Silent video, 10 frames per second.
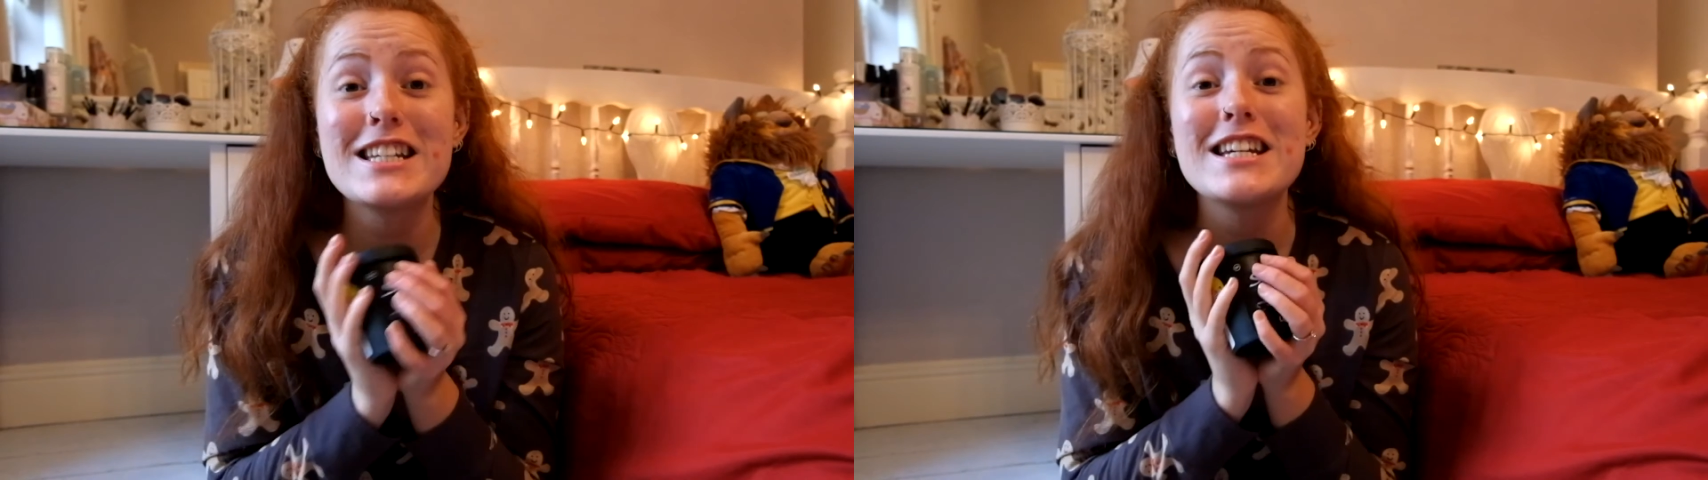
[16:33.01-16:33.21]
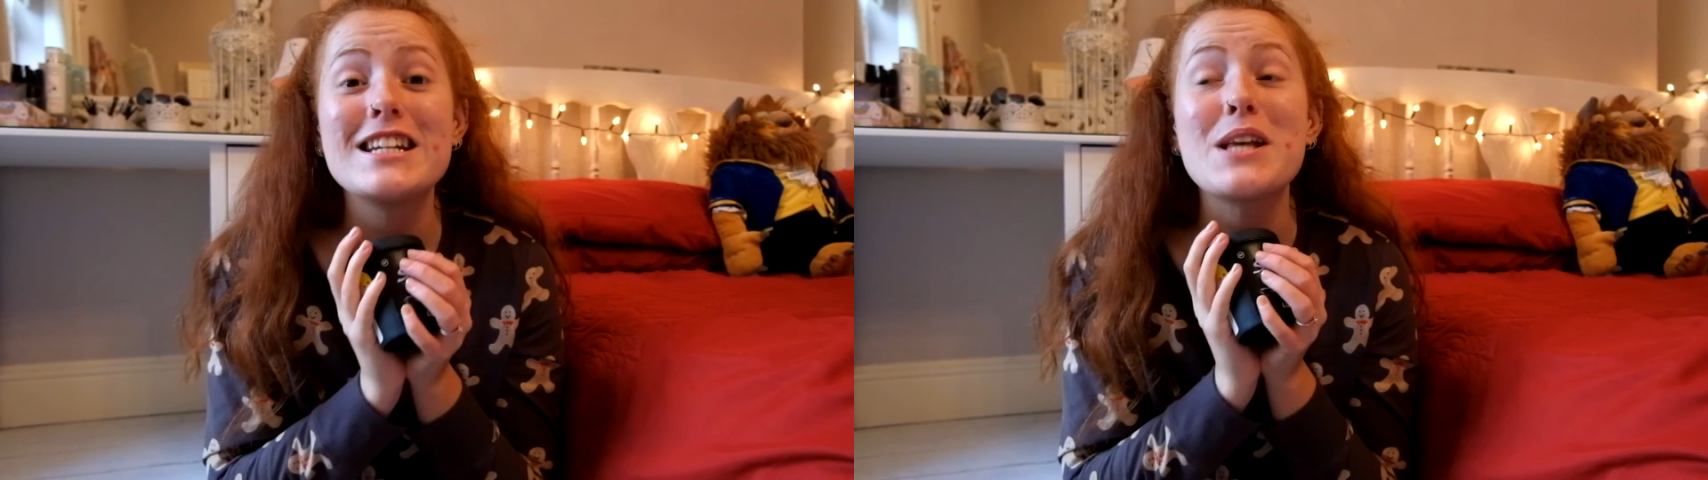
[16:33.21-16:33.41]

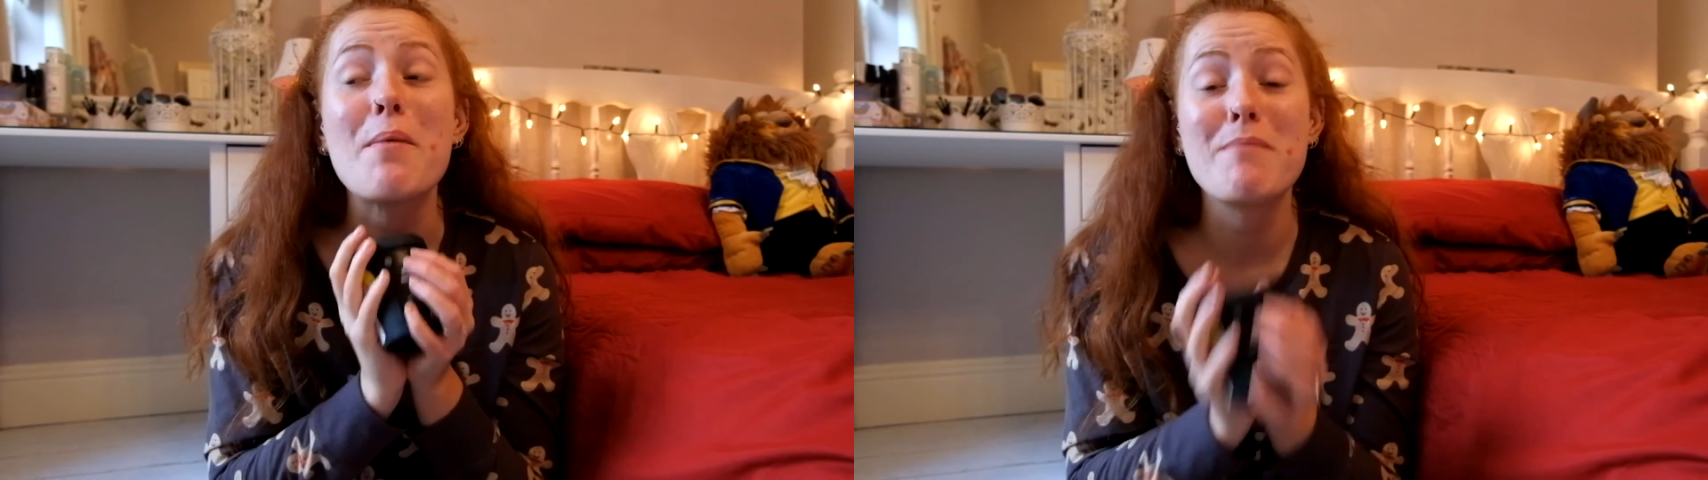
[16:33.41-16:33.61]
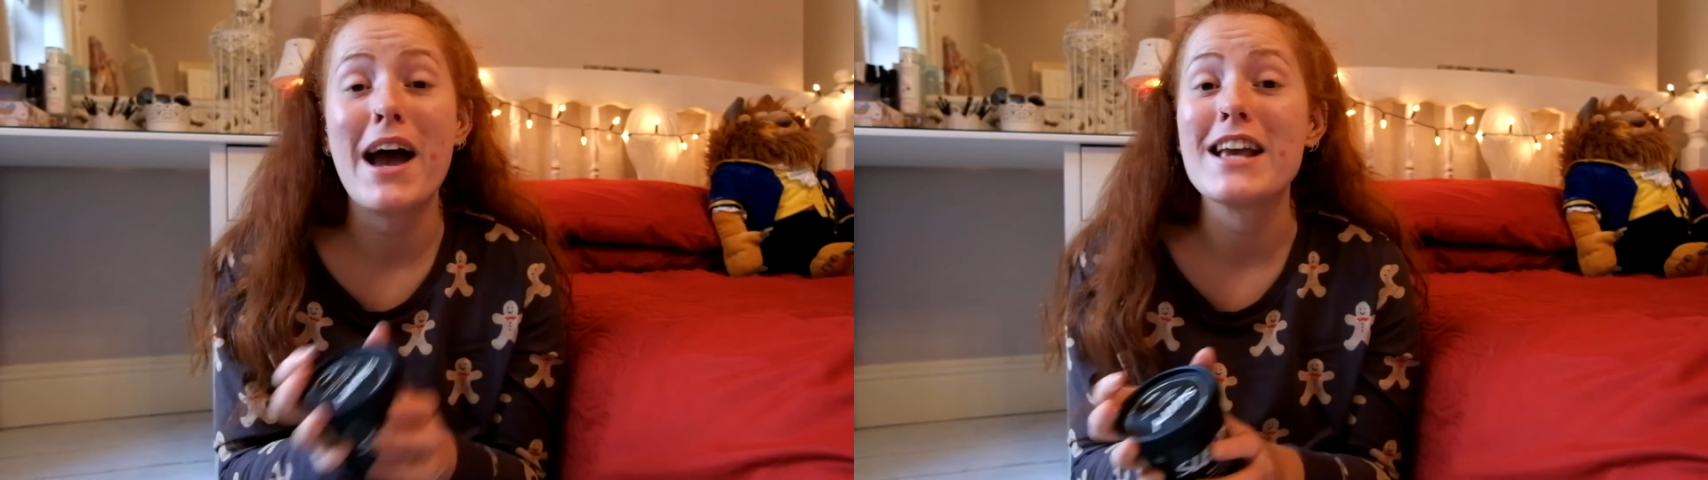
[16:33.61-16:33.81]
It is
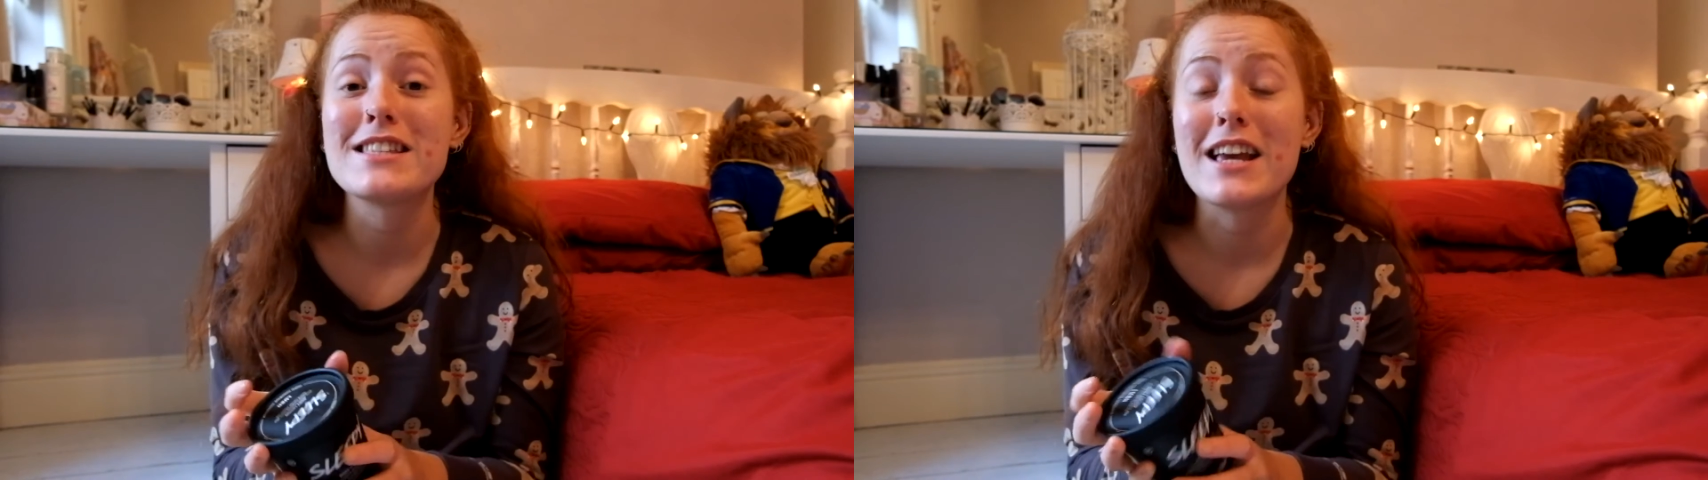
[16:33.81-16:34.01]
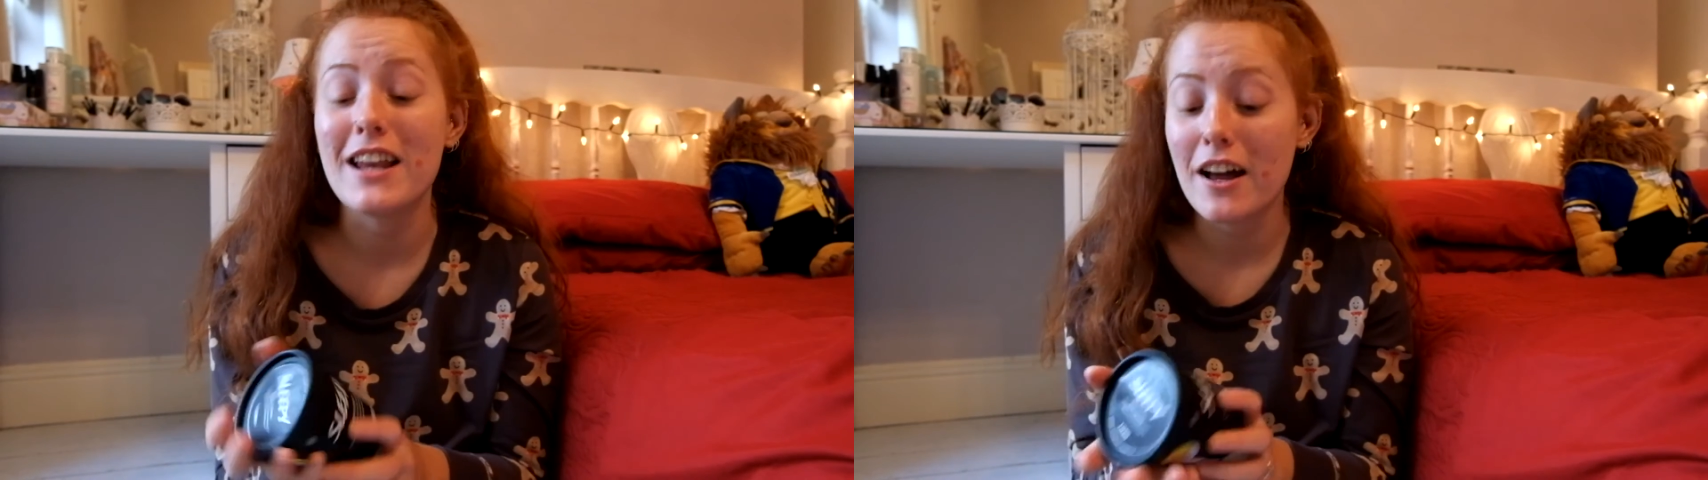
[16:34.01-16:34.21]

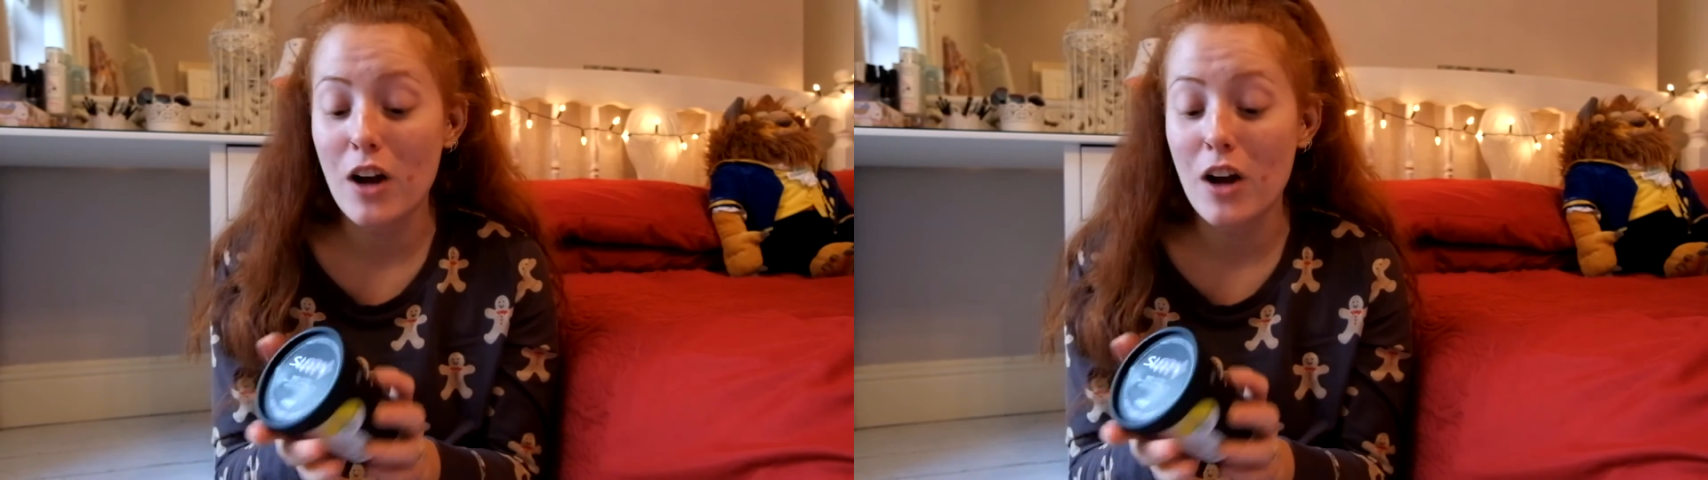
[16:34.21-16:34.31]
amazing.